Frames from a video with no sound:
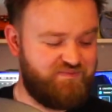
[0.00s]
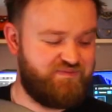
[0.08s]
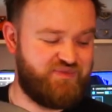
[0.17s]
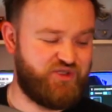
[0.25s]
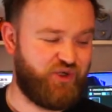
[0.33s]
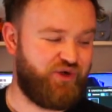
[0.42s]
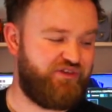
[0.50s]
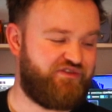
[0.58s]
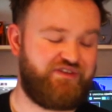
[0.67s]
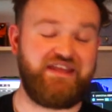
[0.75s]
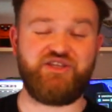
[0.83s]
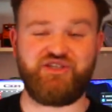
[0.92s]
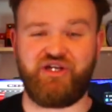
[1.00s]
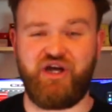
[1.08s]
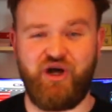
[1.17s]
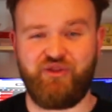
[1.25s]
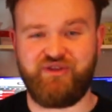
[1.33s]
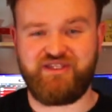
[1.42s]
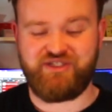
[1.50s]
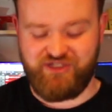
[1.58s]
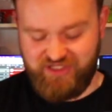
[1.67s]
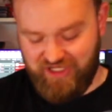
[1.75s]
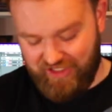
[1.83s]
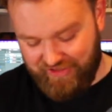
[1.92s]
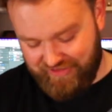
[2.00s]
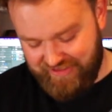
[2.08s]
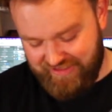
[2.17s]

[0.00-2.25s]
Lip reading: sort of feature on this guitar,